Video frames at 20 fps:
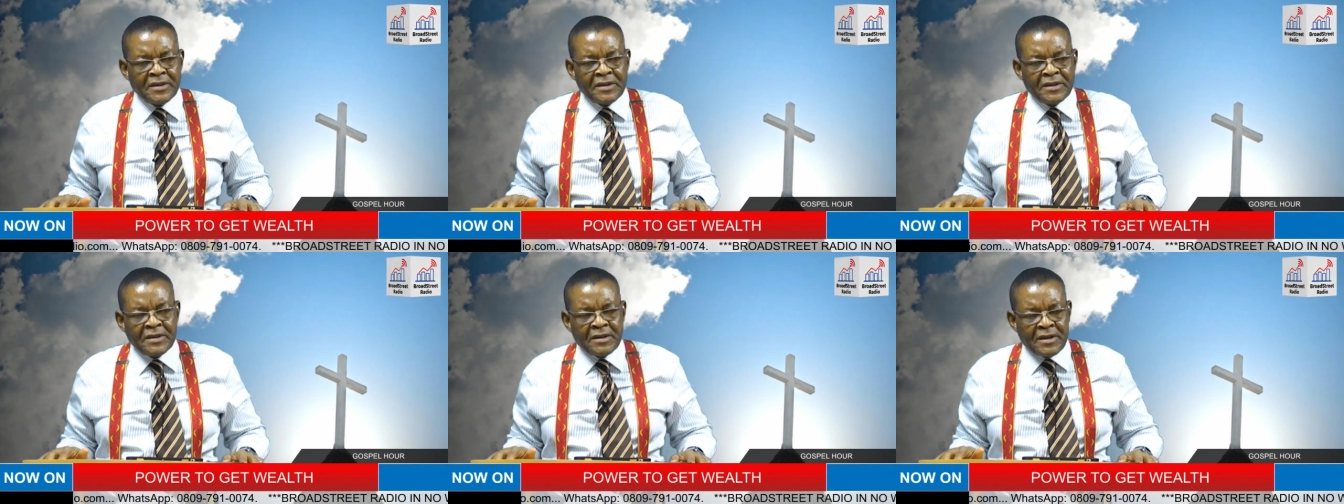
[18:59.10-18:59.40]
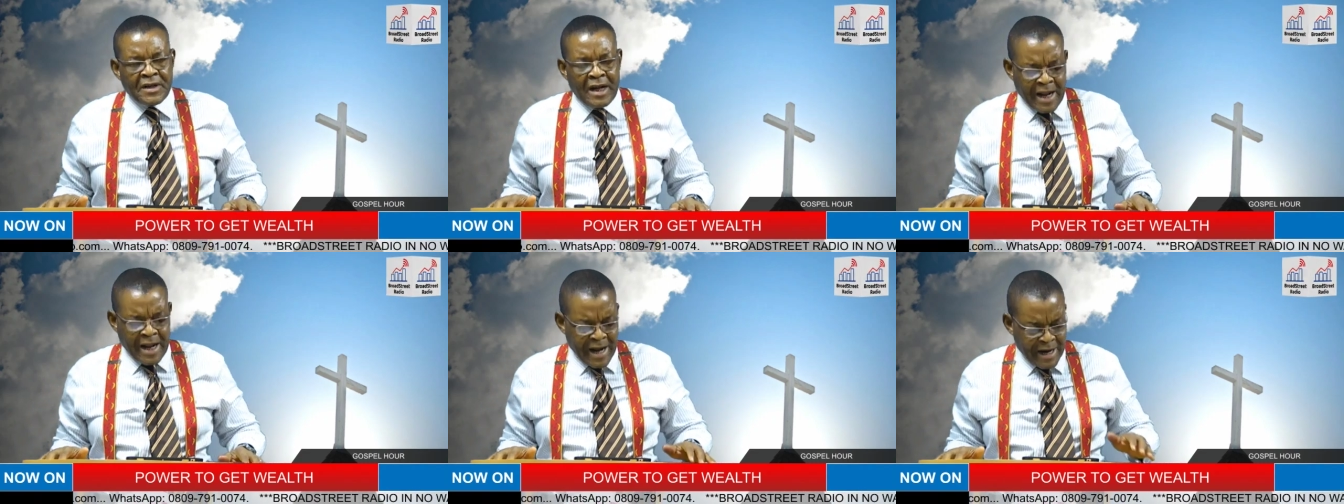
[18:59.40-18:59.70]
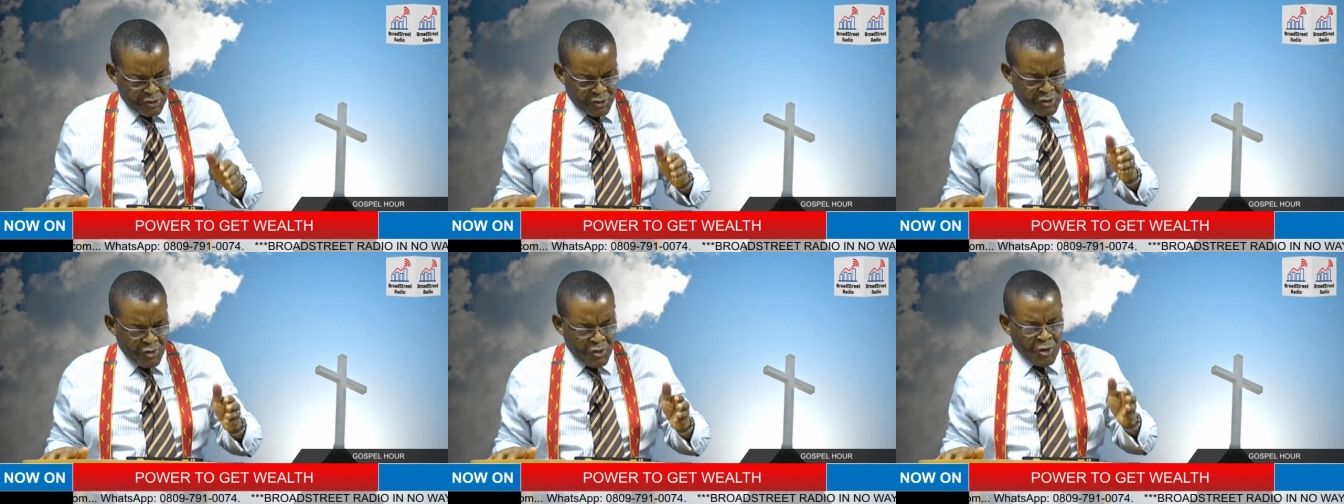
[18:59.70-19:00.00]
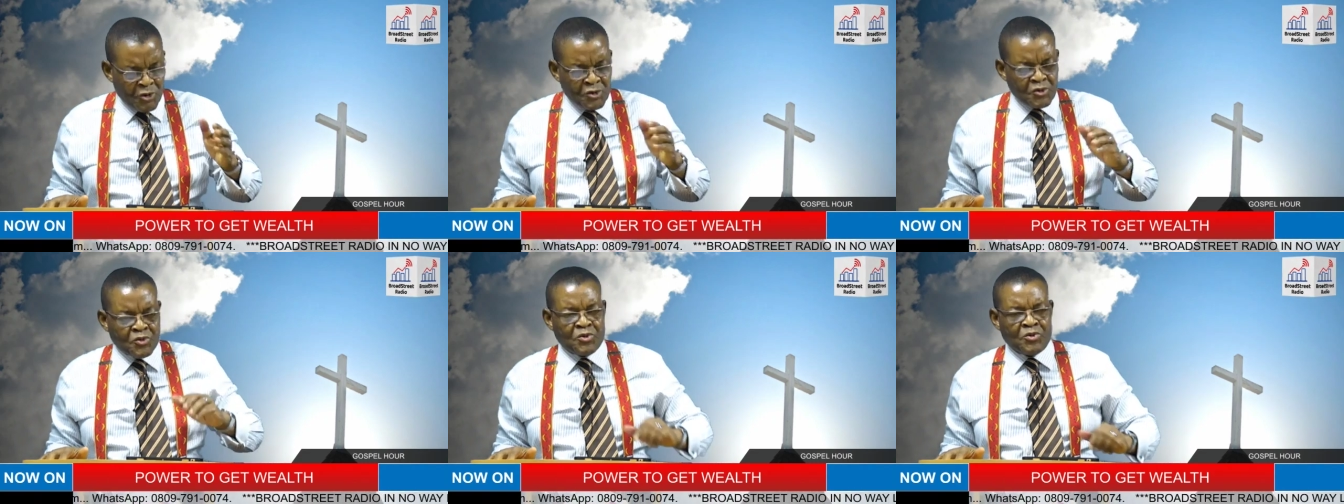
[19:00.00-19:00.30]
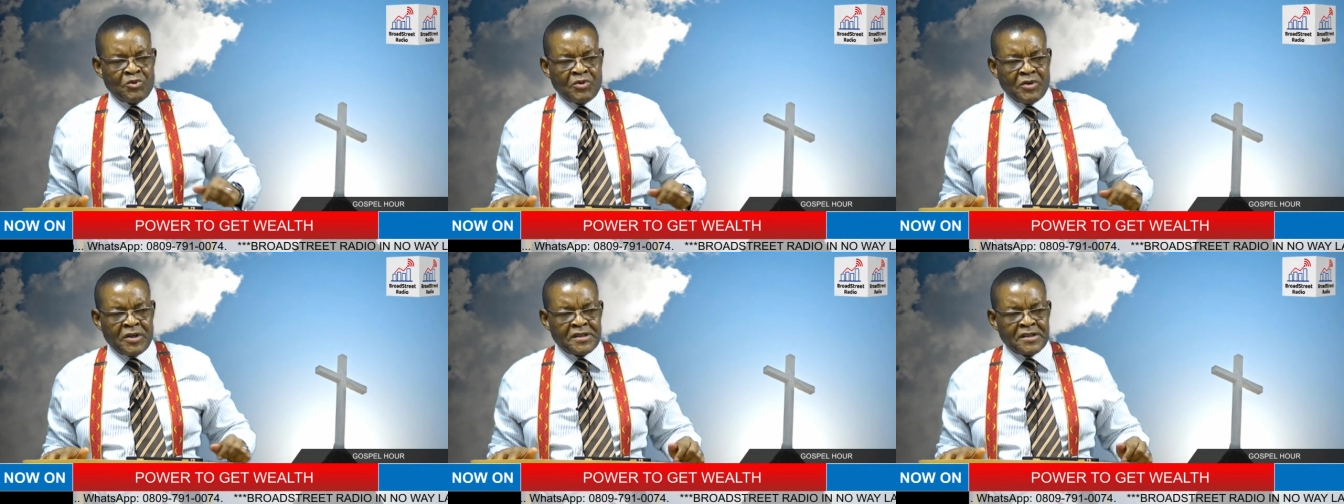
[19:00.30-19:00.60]
And I had to go
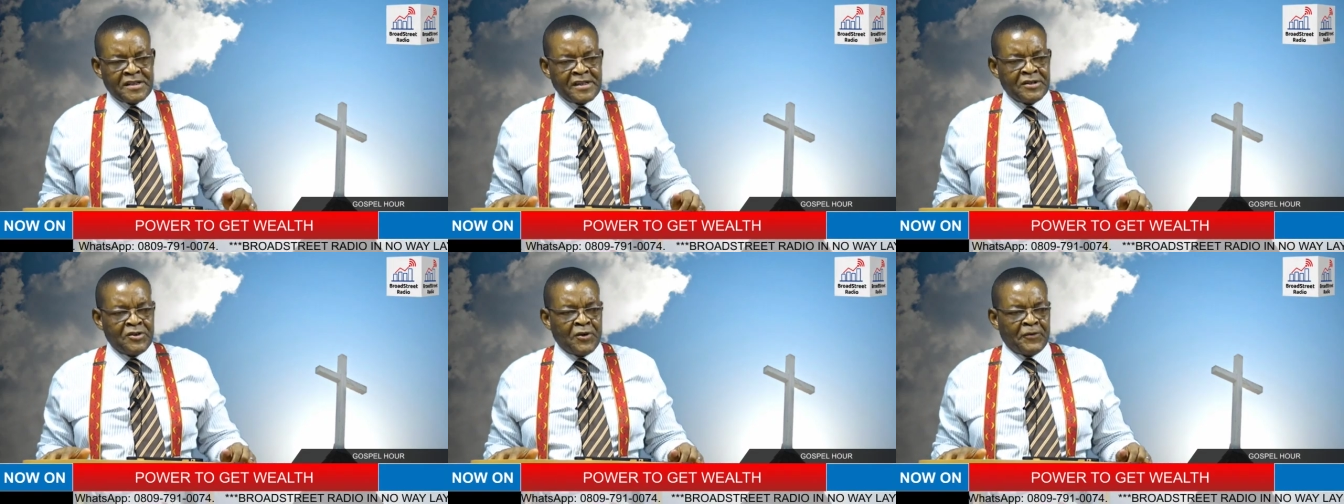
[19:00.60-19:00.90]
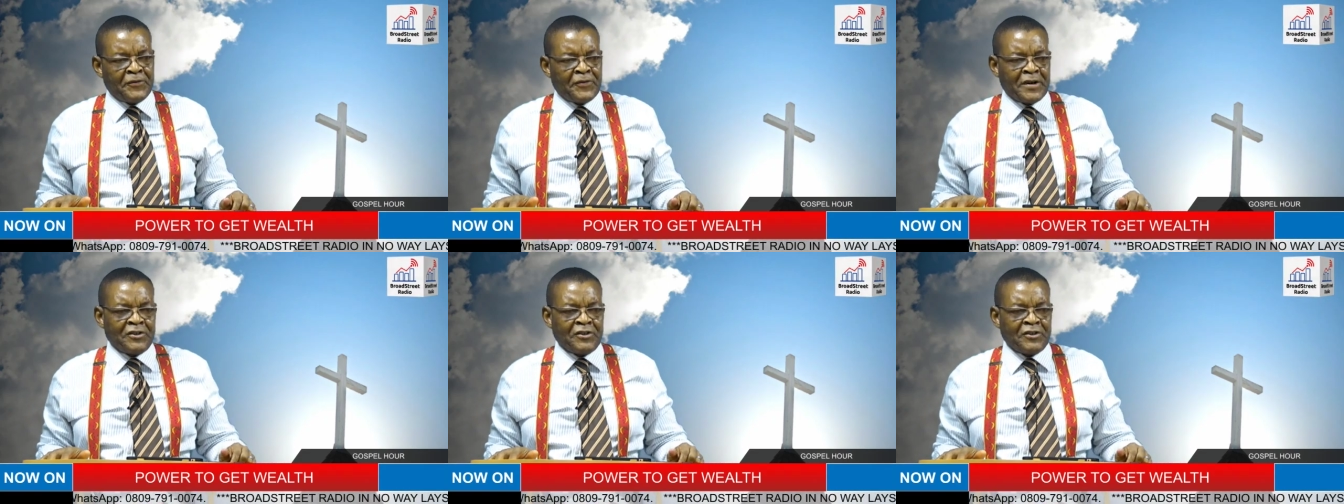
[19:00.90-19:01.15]
to a senior friend of